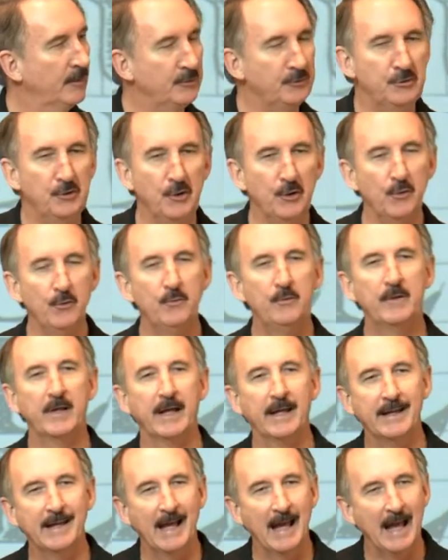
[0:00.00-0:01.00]
you
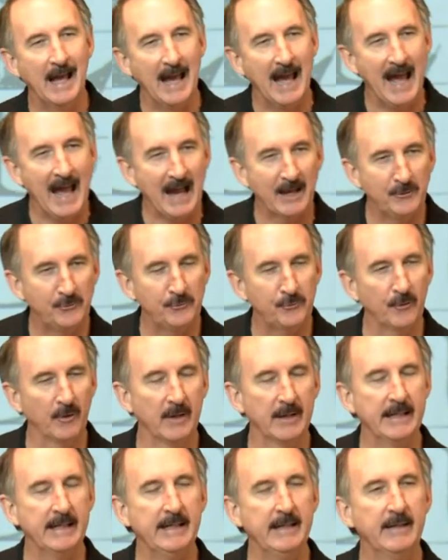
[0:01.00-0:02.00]
can
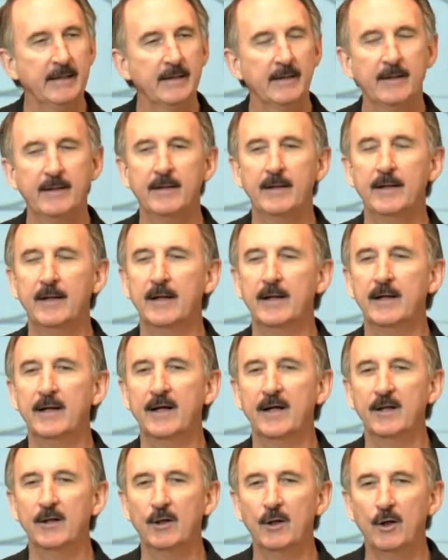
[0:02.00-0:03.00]
actually
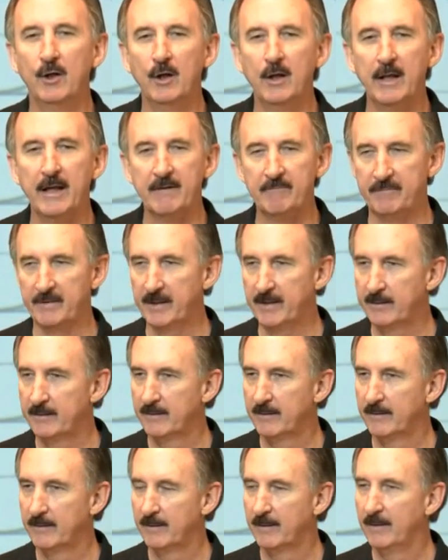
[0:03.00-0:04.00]
live it
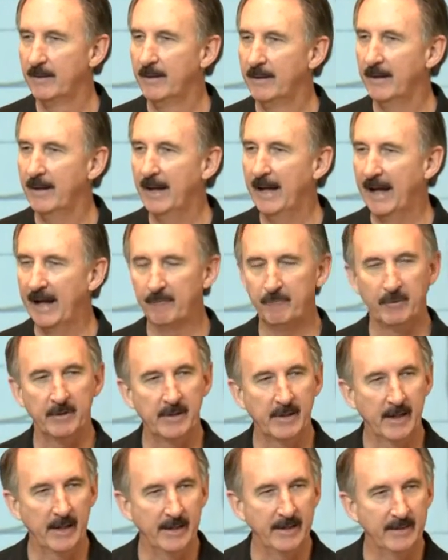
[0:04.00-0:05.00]
every
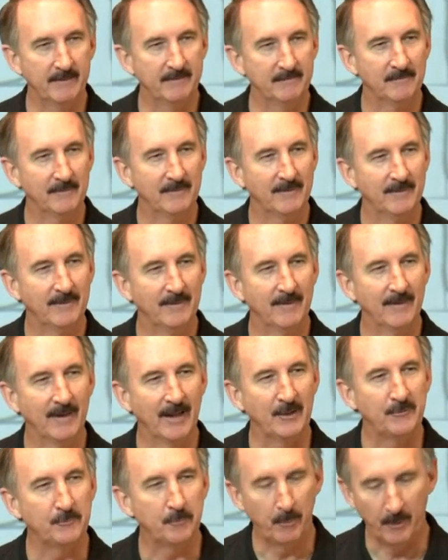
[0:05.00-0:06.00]
day.
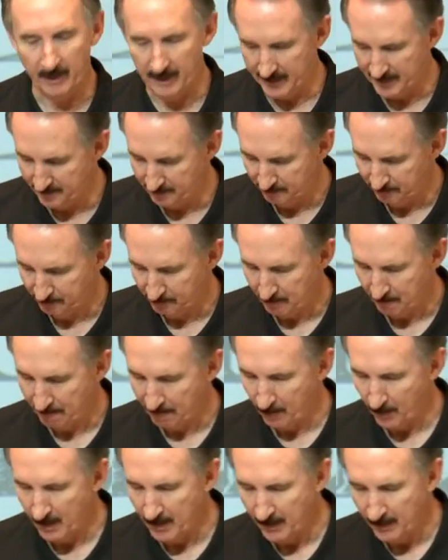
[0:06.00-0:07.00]
Let's pray.
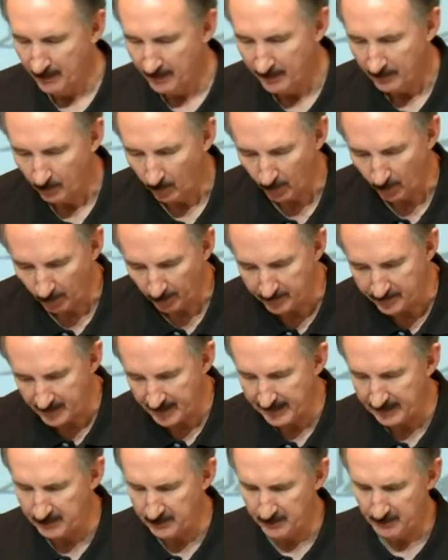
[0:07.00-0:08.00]
Well, Lord,
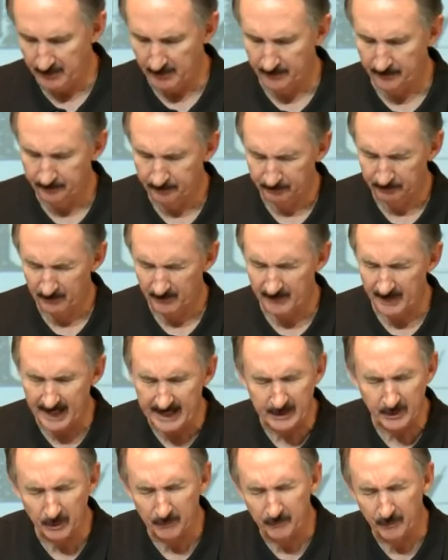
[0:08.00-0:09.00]
thank you.
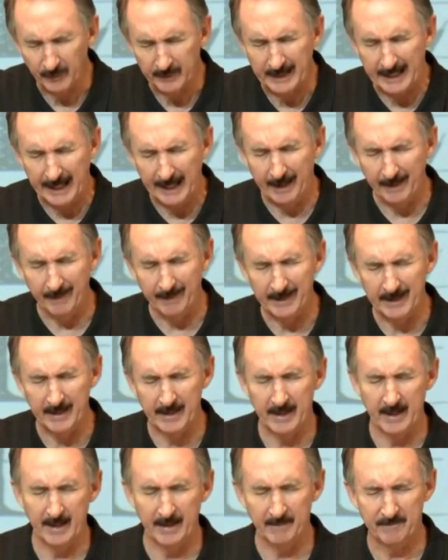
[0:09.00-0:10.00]
Thank you for caring
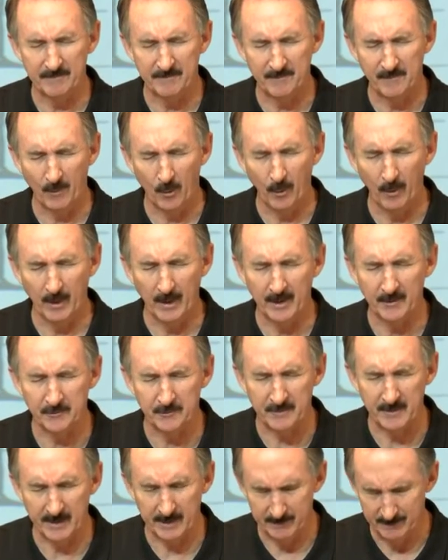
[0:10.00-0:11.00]
enough for us
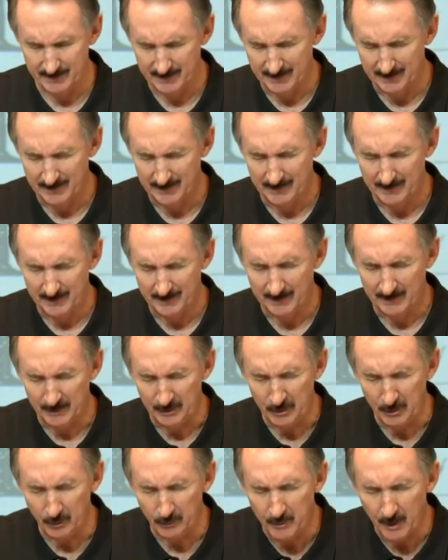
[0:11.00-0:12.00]
that
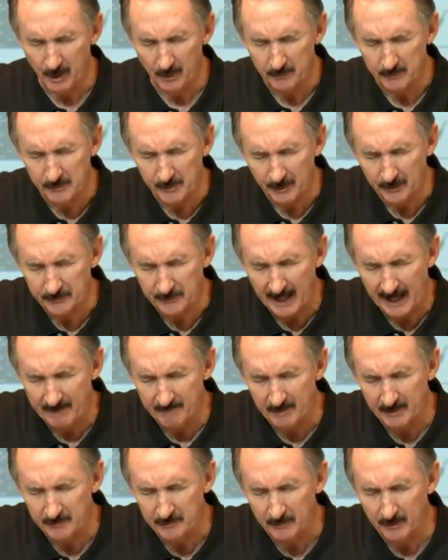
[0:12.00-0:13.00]
you don't just
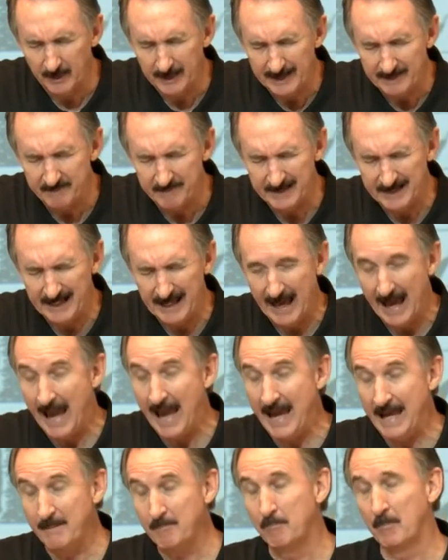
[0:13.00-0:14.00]
have us living
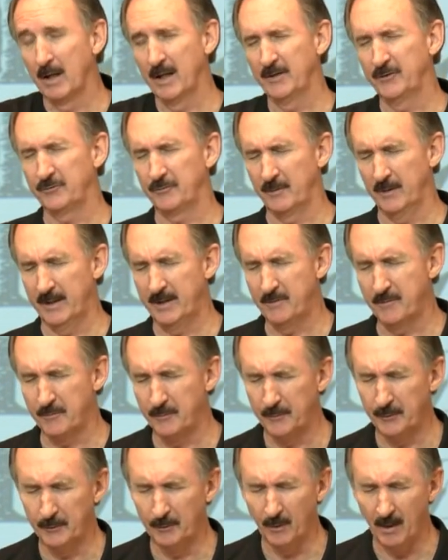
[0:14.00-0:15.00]
aimlessly
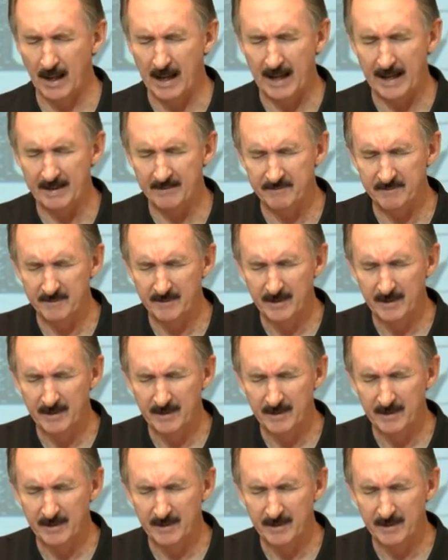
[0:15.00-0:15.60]
through life.